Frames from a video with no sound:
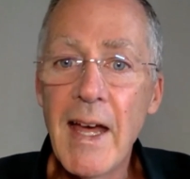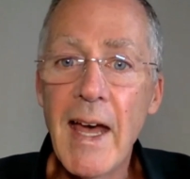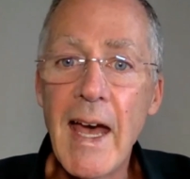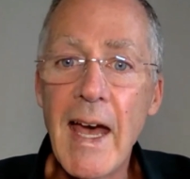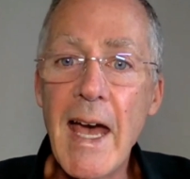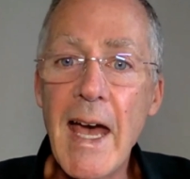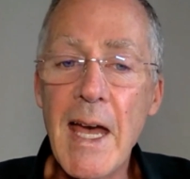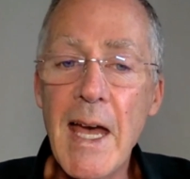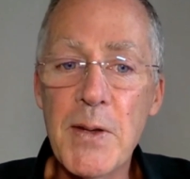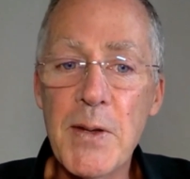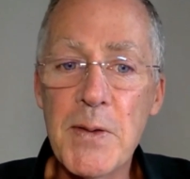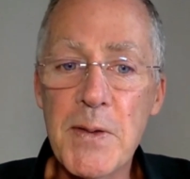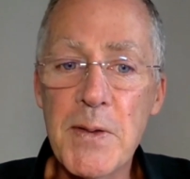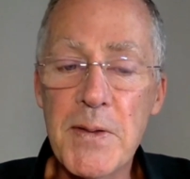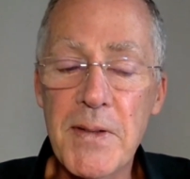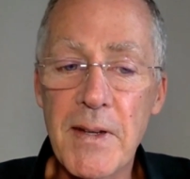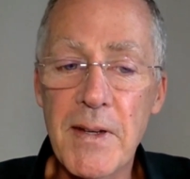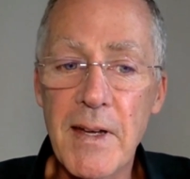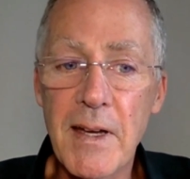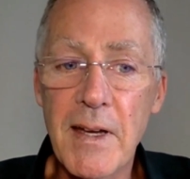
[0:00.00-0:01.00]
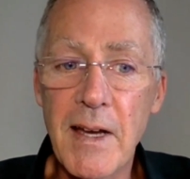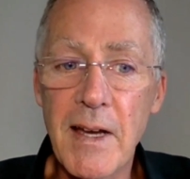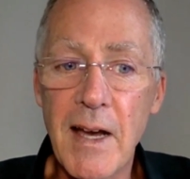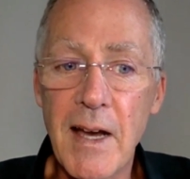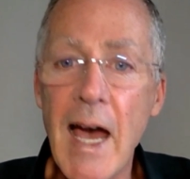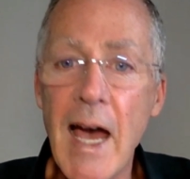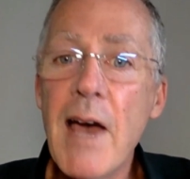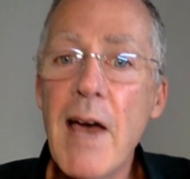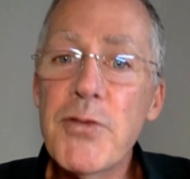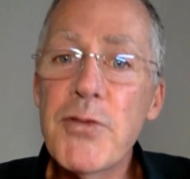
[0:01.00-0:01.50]
And
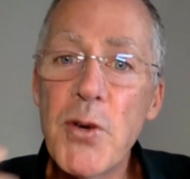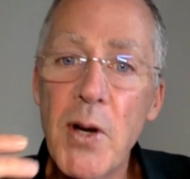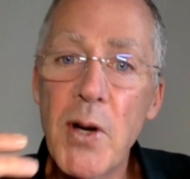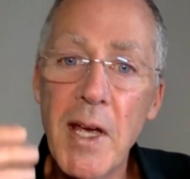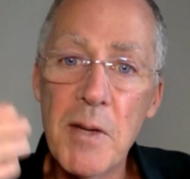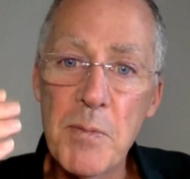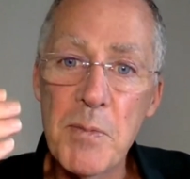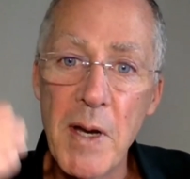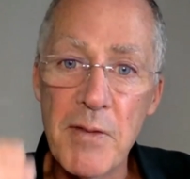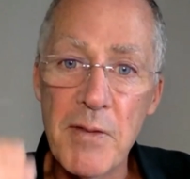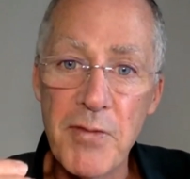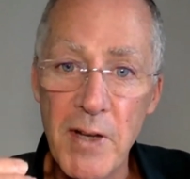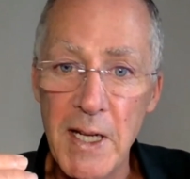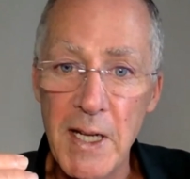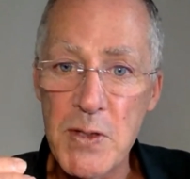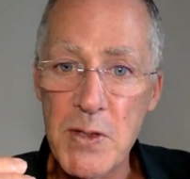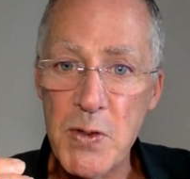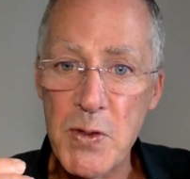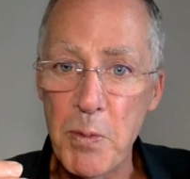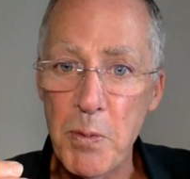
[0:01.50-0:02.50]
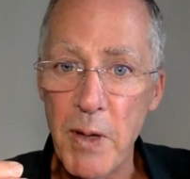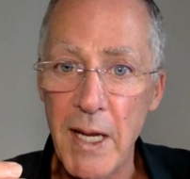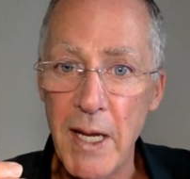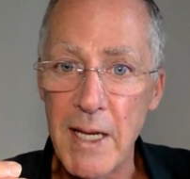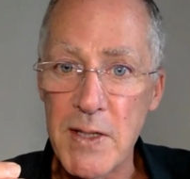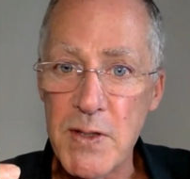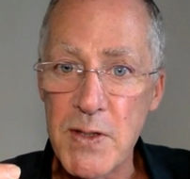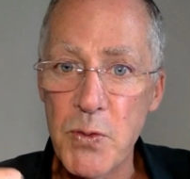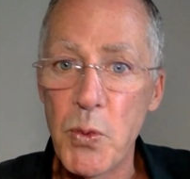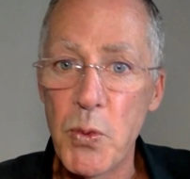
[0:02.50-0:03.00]
after I had my fillings
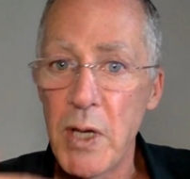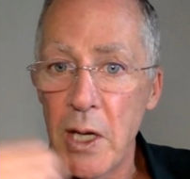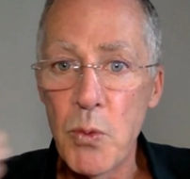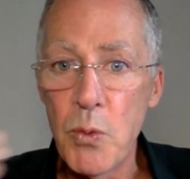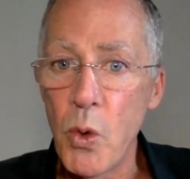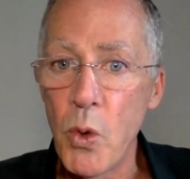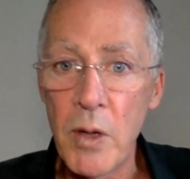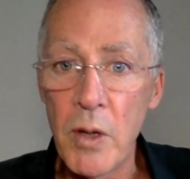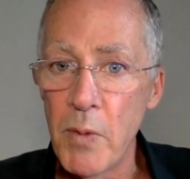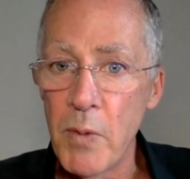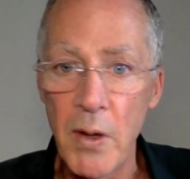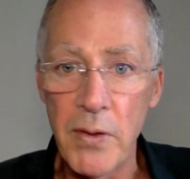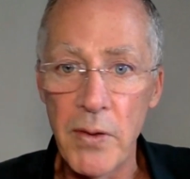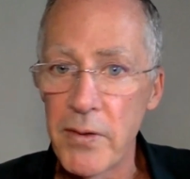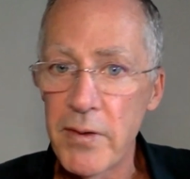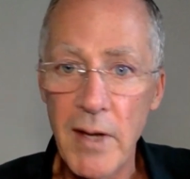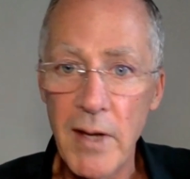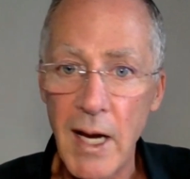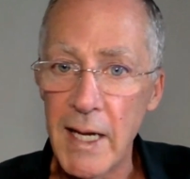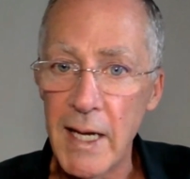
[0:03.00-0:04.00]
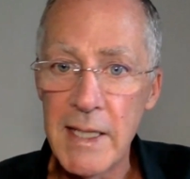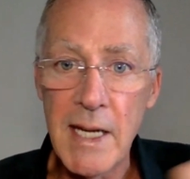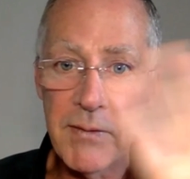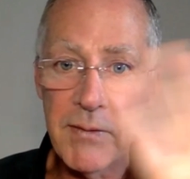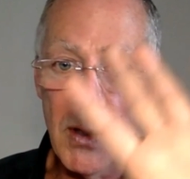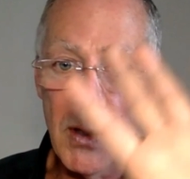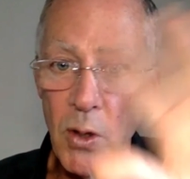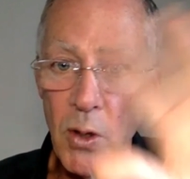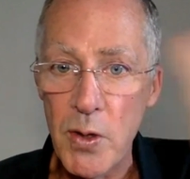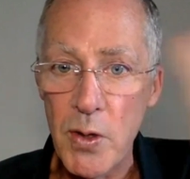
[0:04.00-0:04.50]
replaced, within 1 month, I
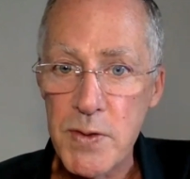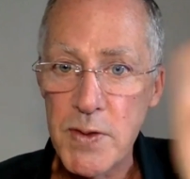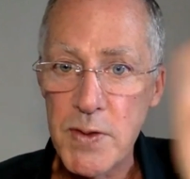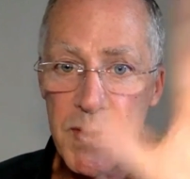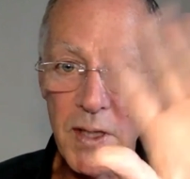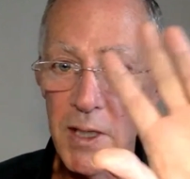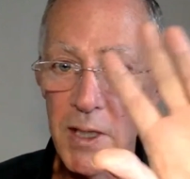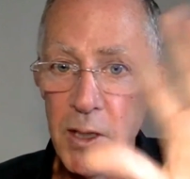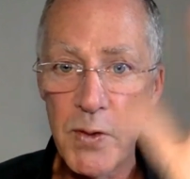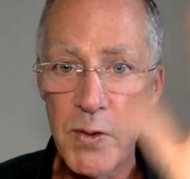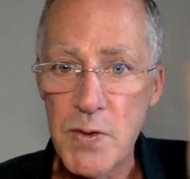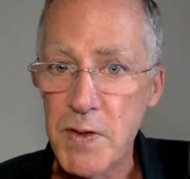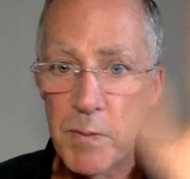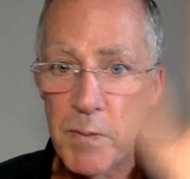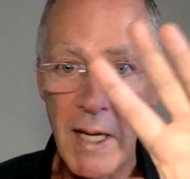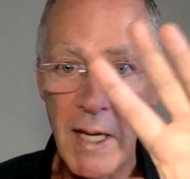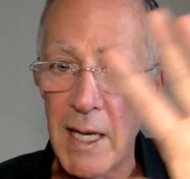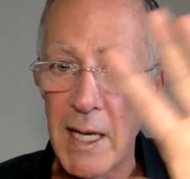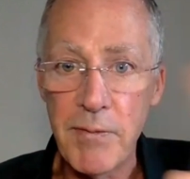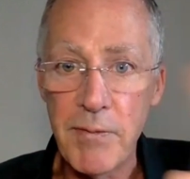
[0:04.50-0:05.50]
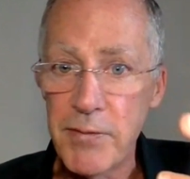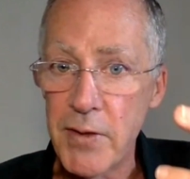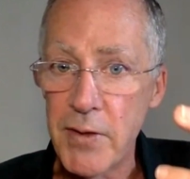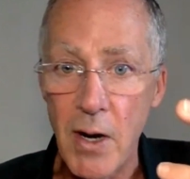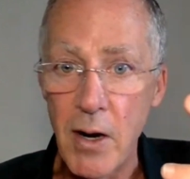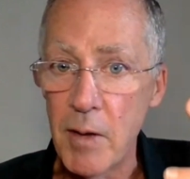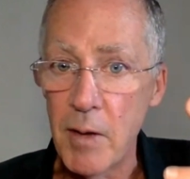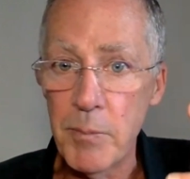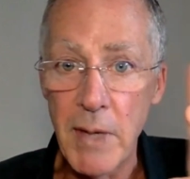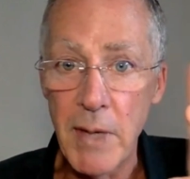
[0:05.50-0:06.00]
never lost the use of my left
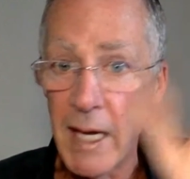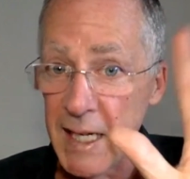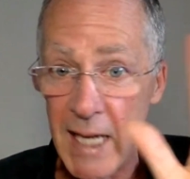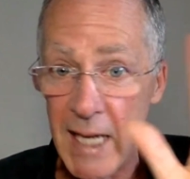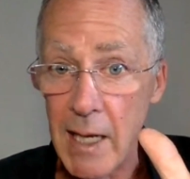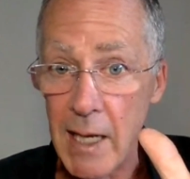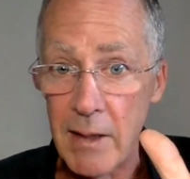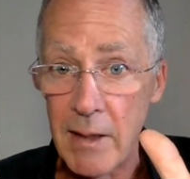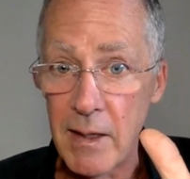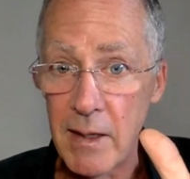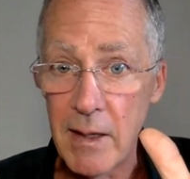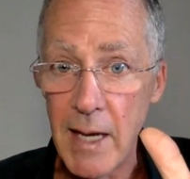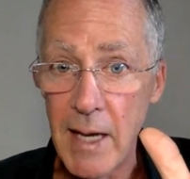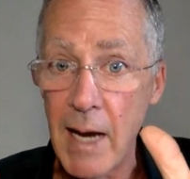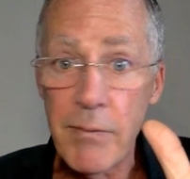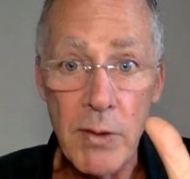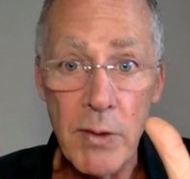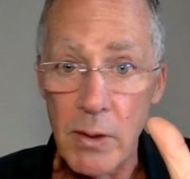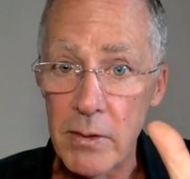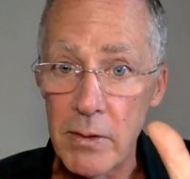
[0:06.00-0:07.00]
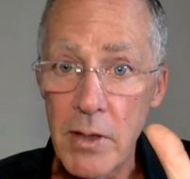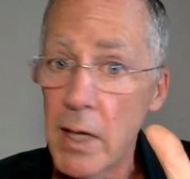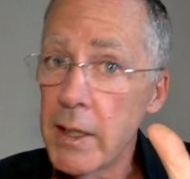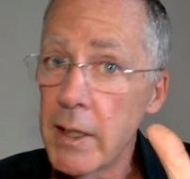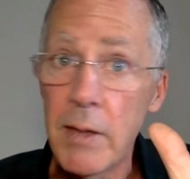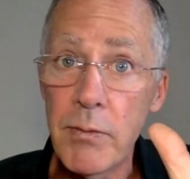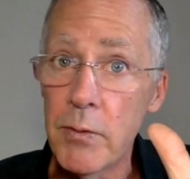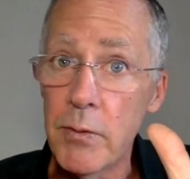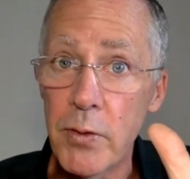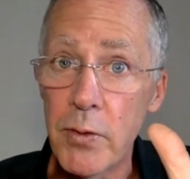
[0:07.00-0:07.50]
arm again, ever, not
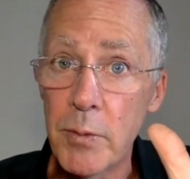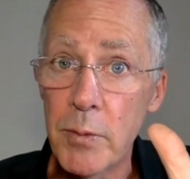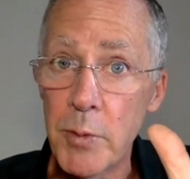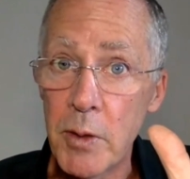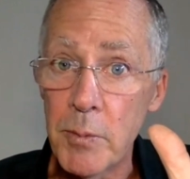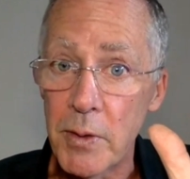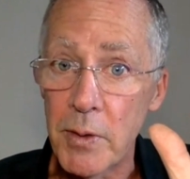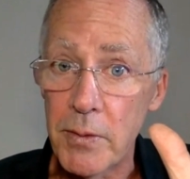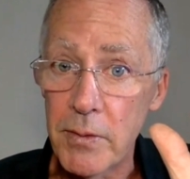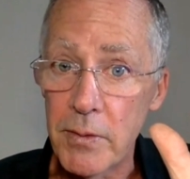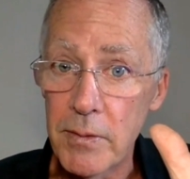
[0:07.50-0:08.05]
even for a moment.